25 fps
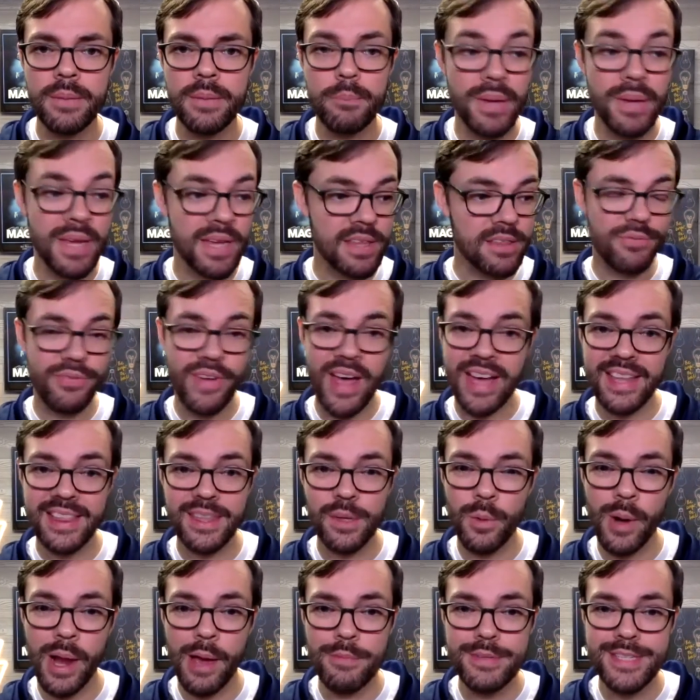Being the fact
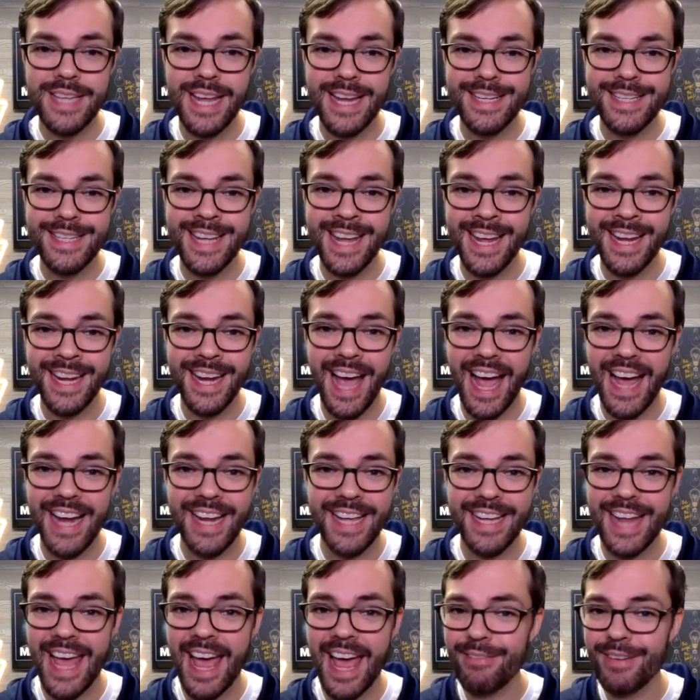that when I was 18, I
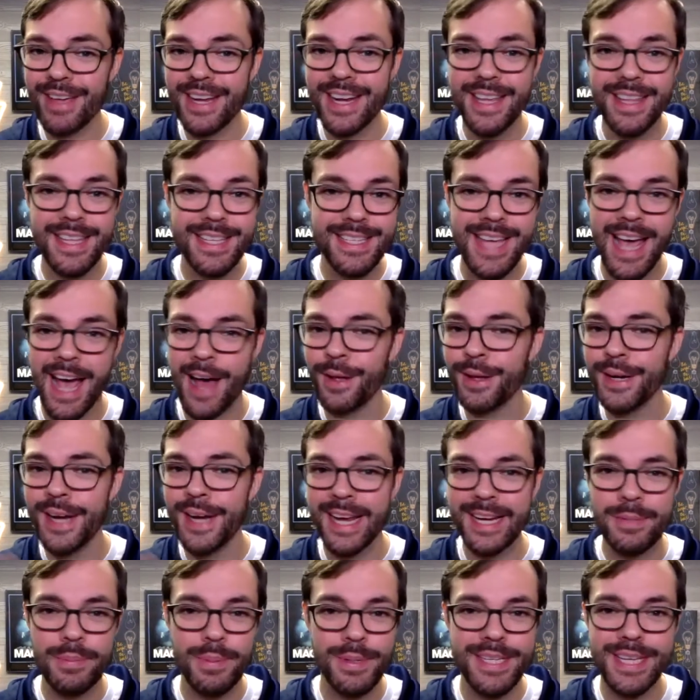didn't have any of the talent,
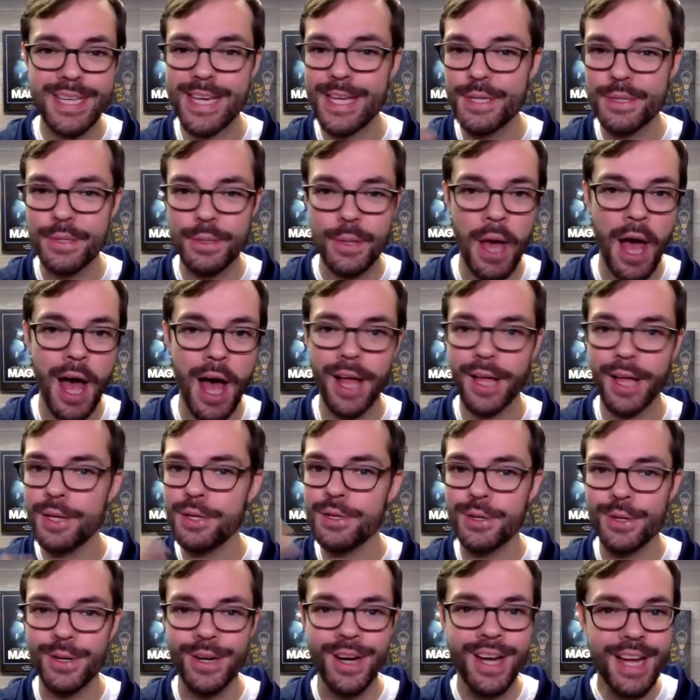expertise,
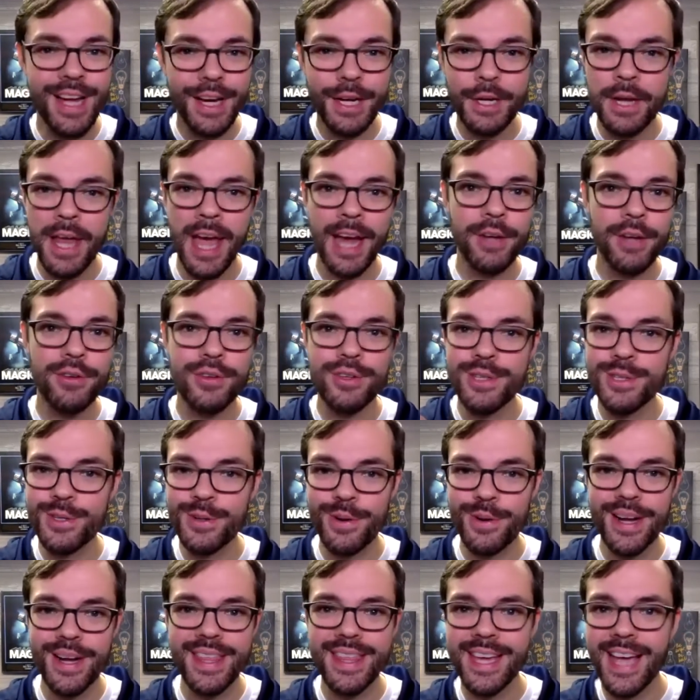knowledge, or connections
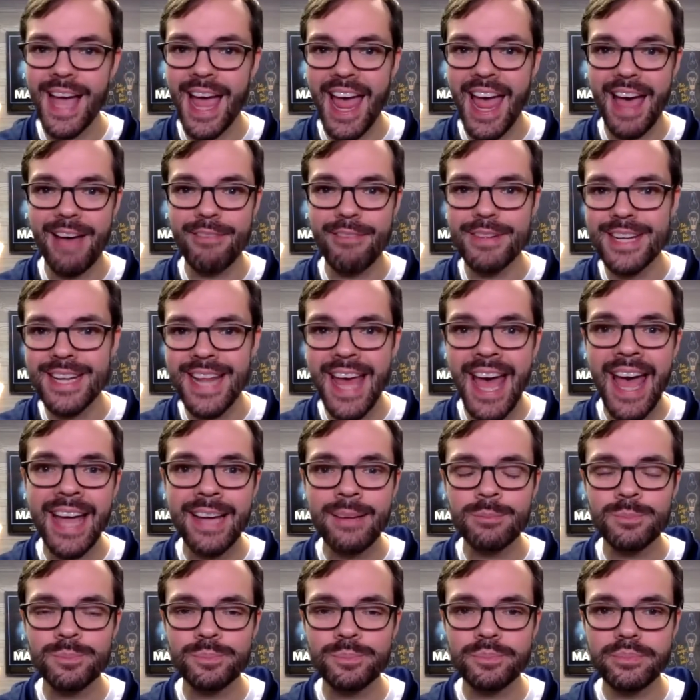or anything I have
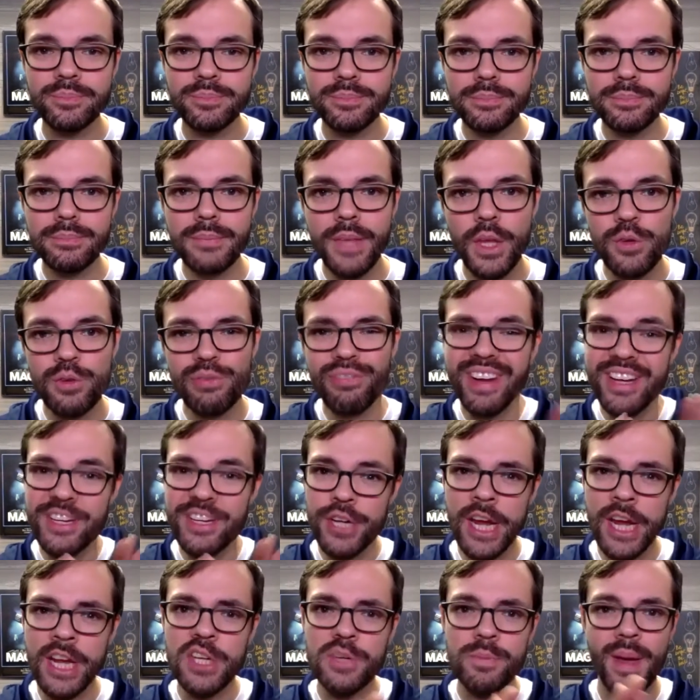today. So if I
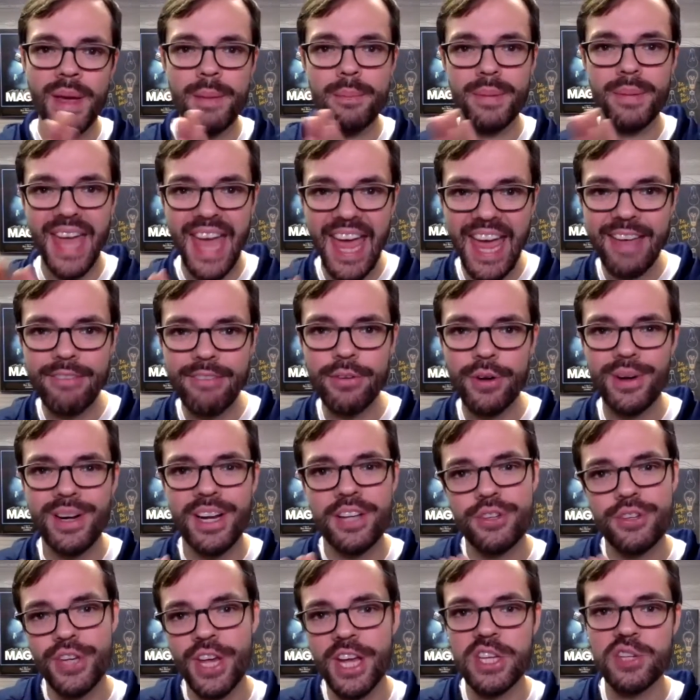change my behavior and
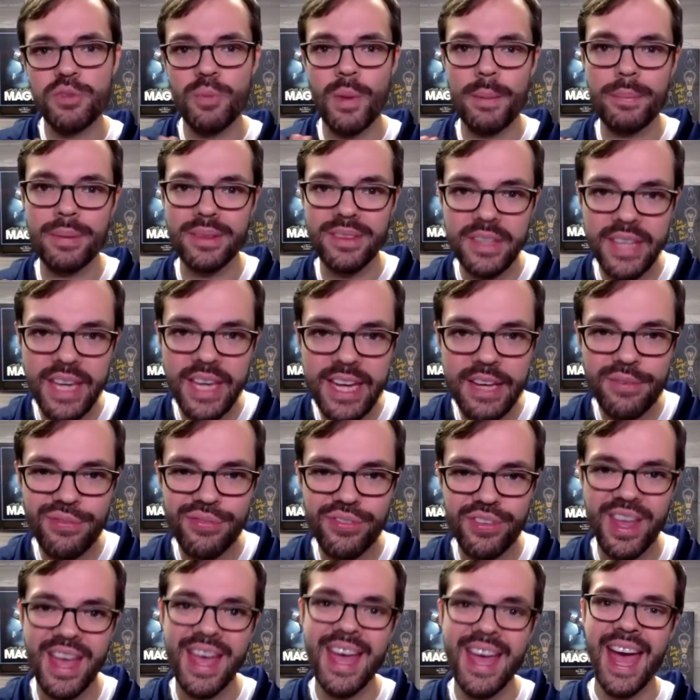I change my
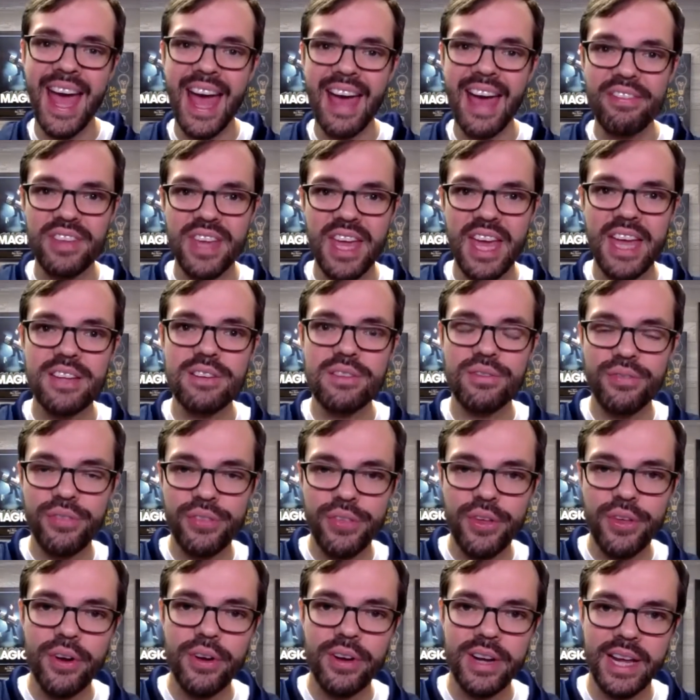beliefs at the age of
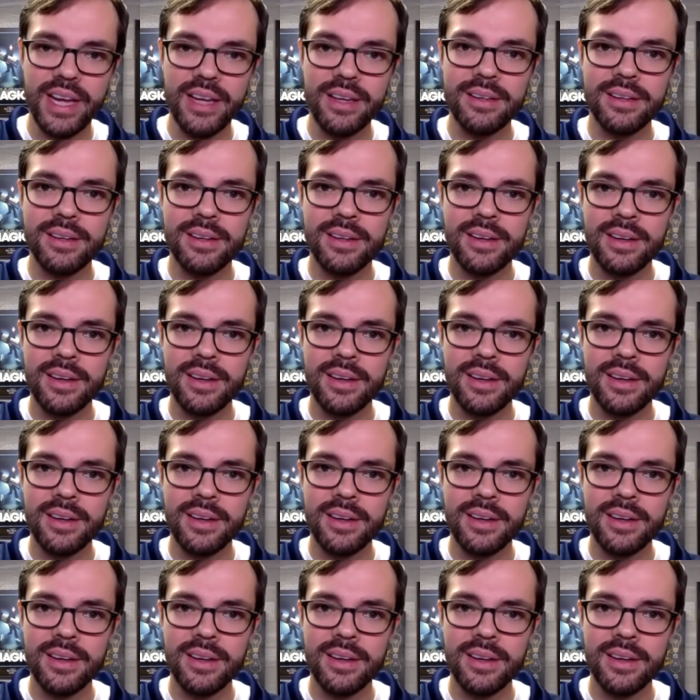30,